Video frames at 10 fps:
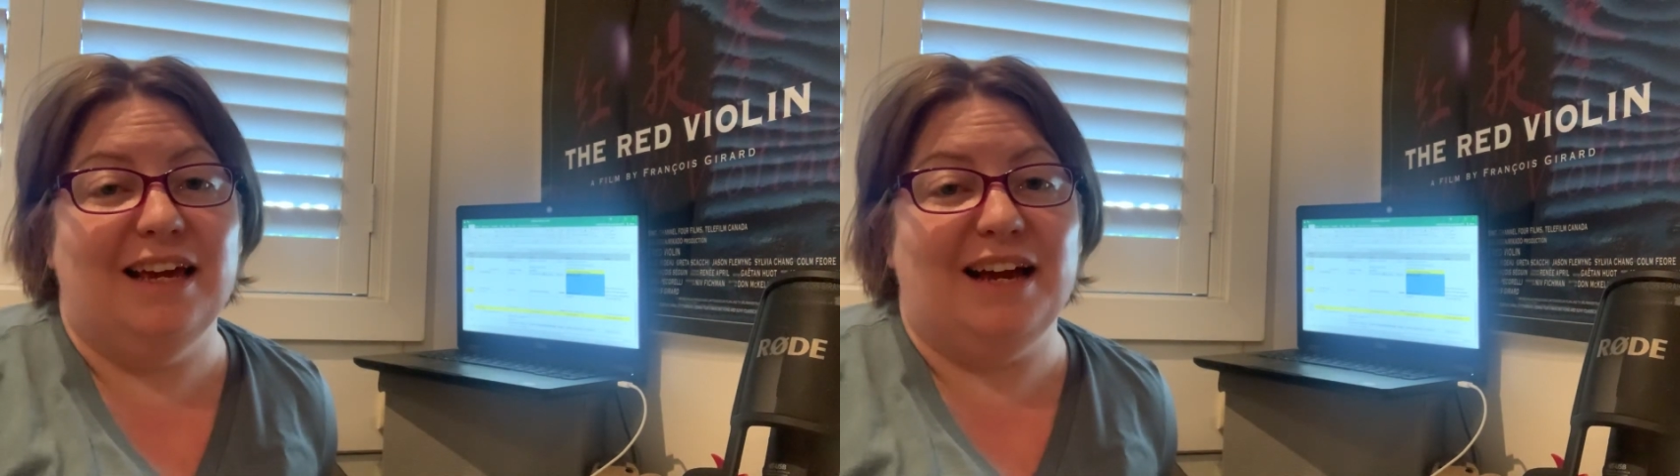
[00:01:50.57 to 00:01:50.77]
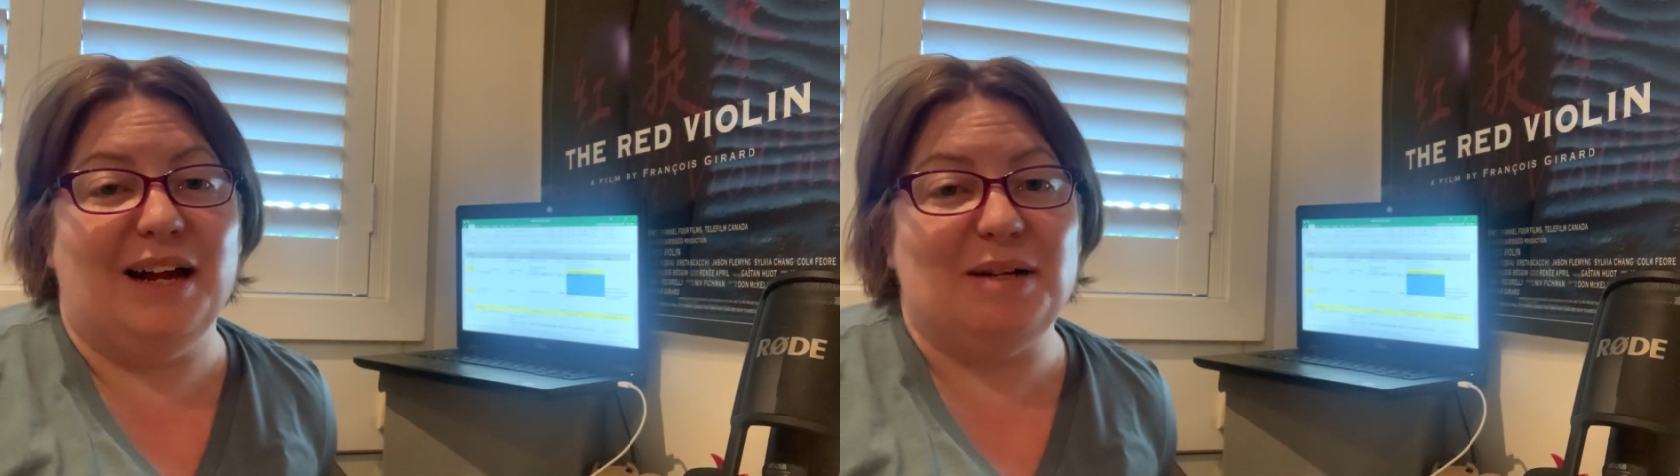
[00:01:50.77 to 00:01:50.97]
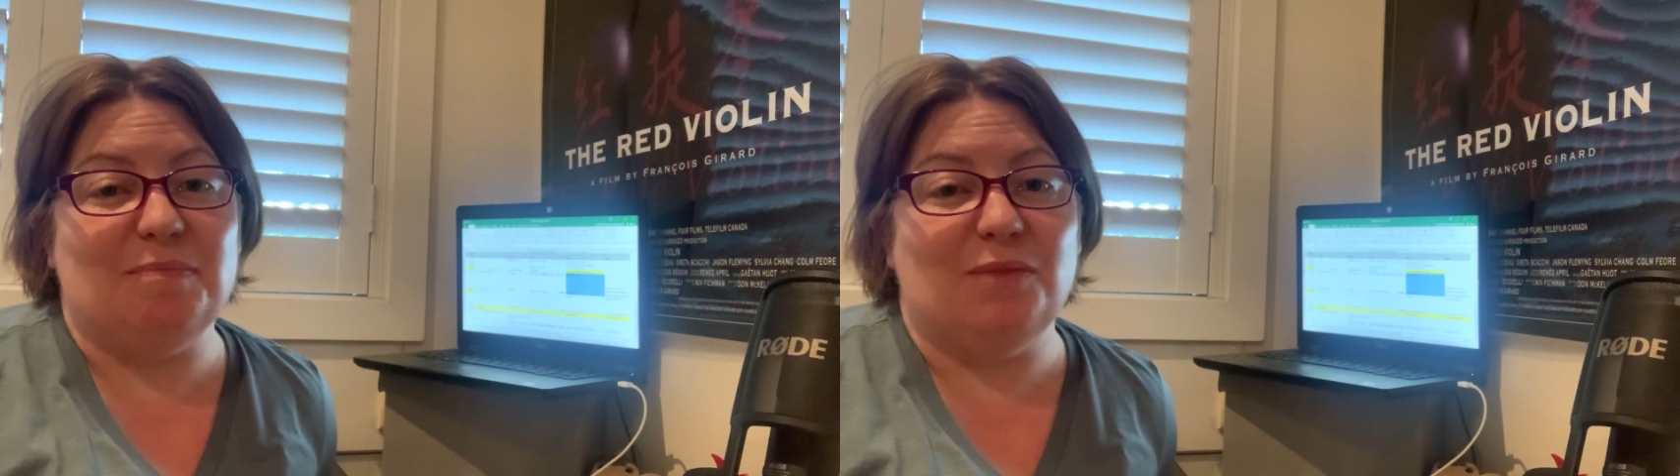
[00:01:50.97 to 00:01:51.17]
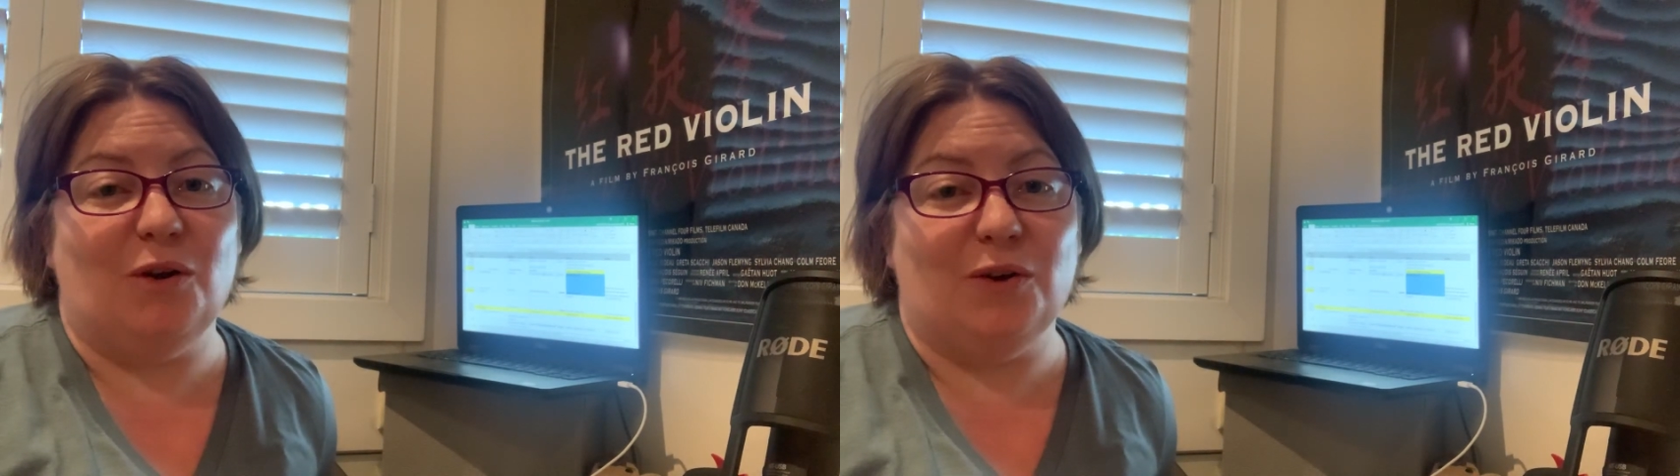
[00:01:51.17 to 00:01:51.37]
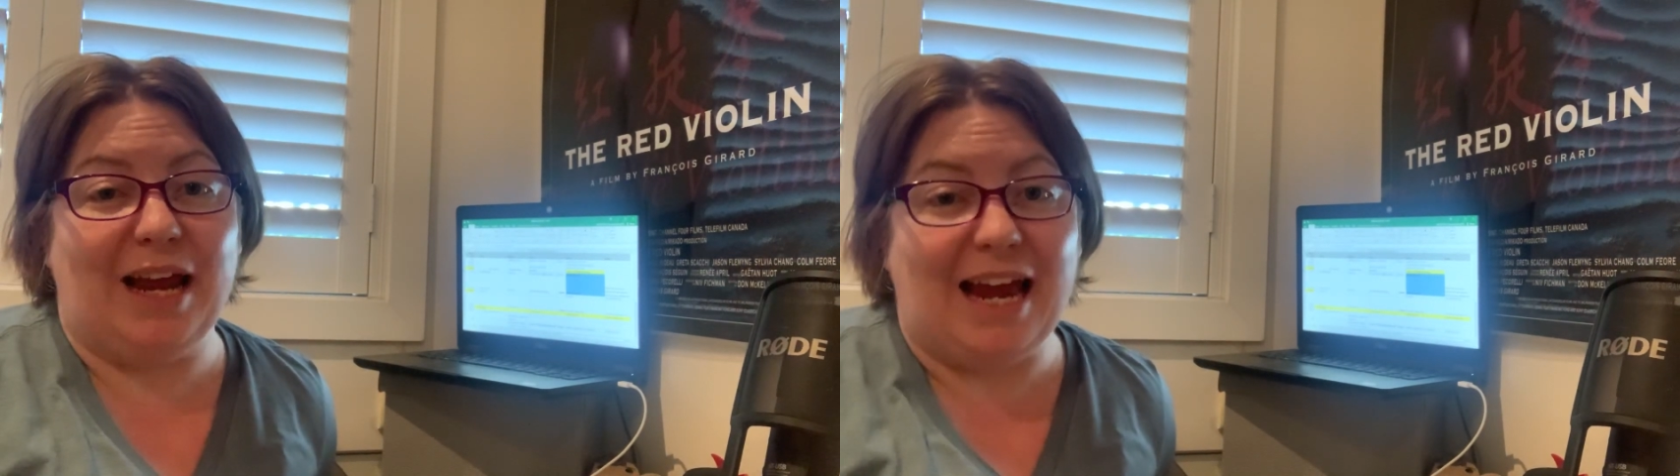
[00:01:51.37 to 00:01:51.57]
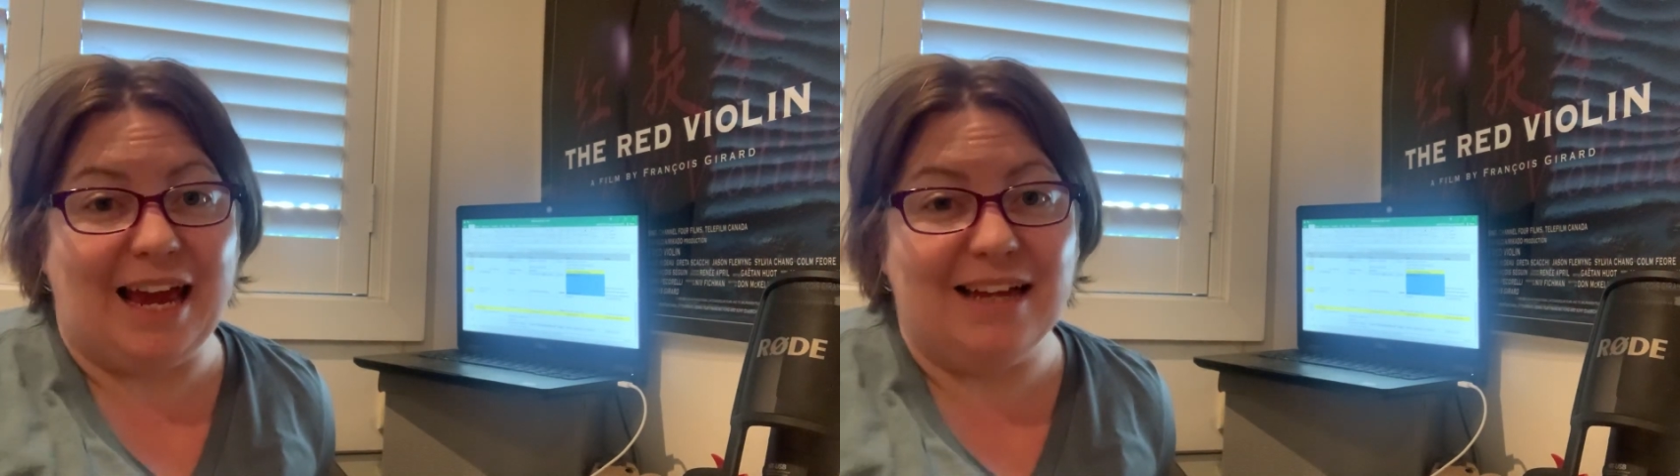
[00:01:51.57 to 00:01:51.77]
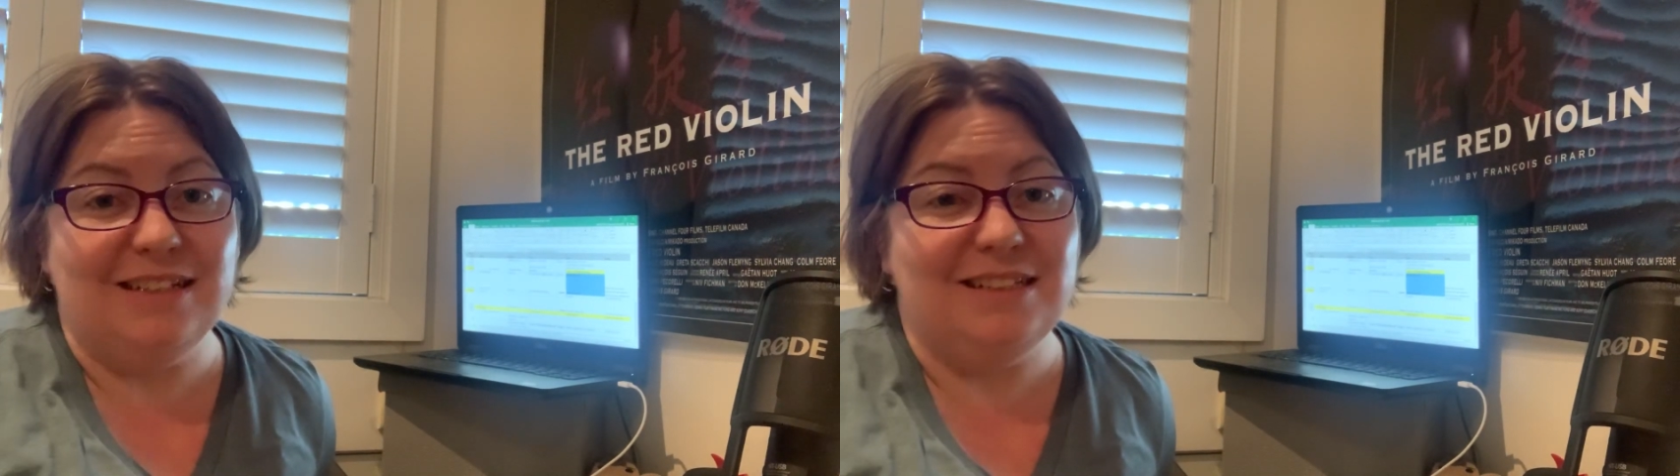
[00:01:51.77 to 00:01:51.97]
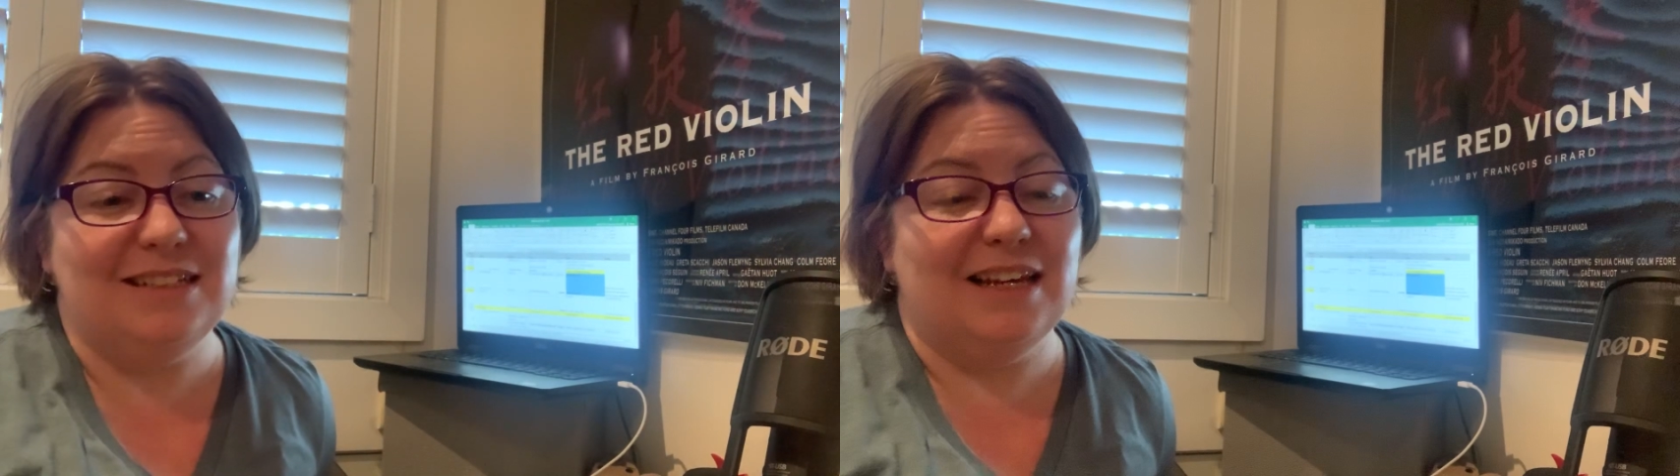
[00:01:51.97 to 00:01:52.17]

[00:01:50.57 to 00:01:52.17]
on hand.